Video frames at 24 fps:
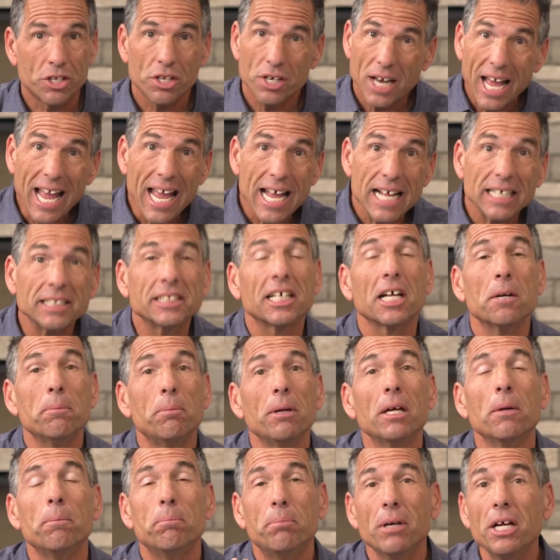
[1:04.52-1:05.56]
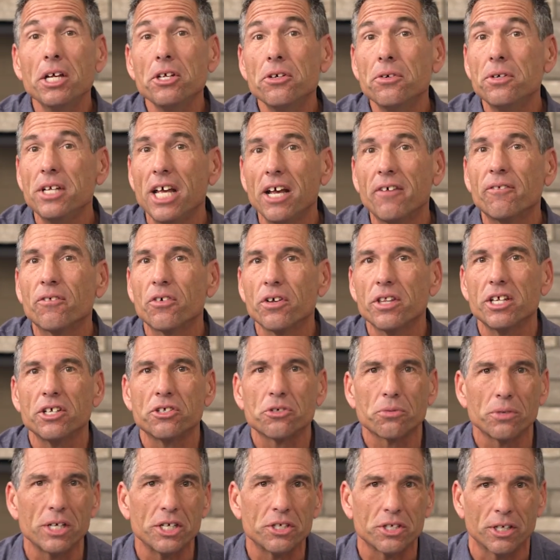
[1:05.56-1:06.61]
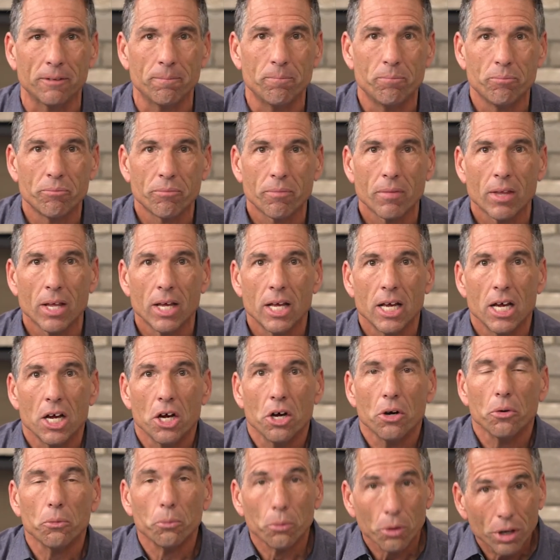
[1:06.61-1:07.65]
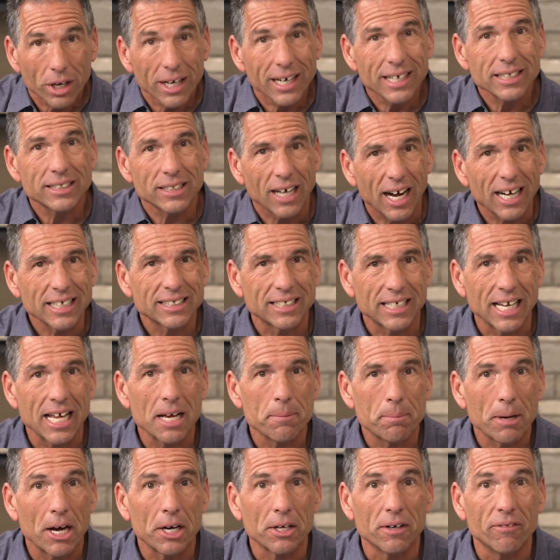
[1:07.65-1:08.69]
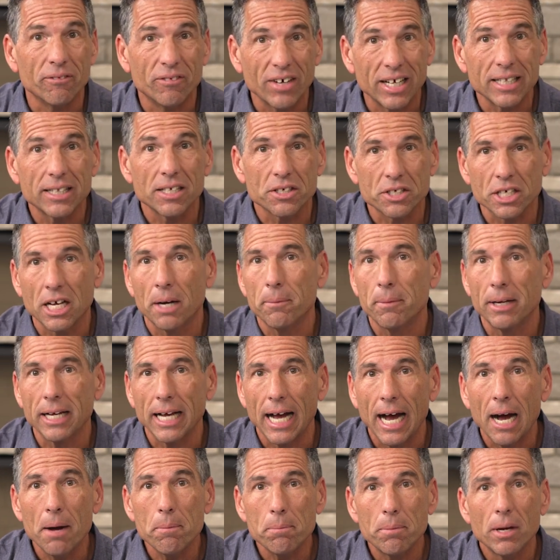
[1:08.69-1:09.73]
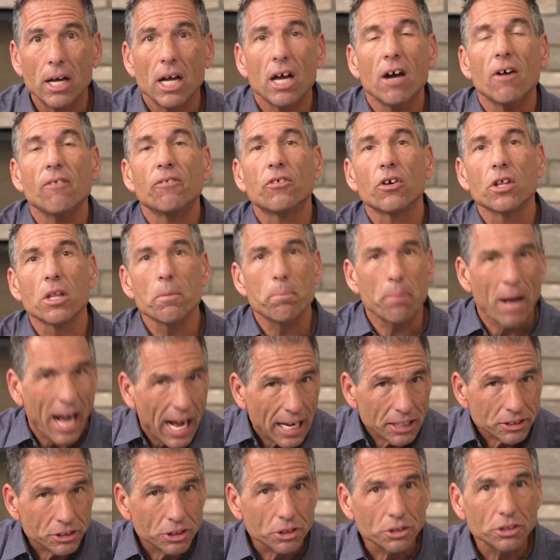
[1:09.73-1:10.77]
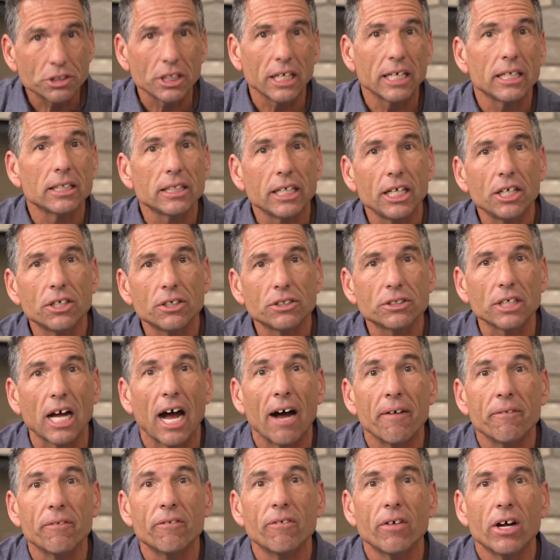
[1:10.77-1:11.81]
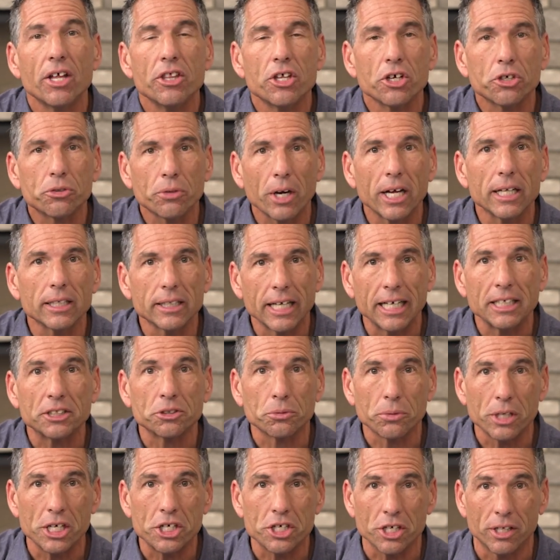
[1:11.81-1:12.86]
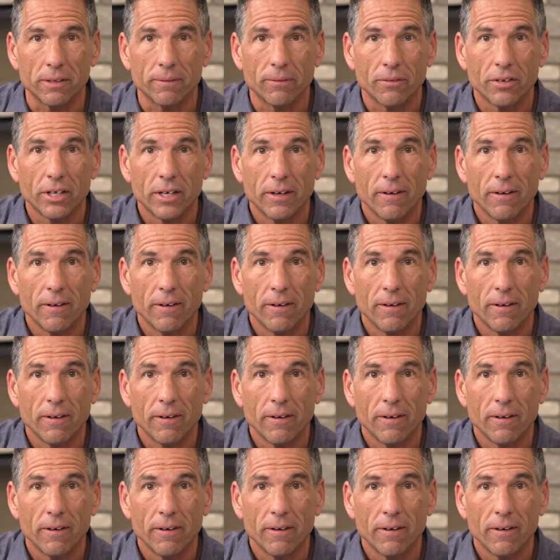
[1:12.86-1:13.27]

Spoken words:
Today is going to be a bit unique for this reason. We're going to talk today about an event that's coming up for the pastors and leaders of the Great Lakes region.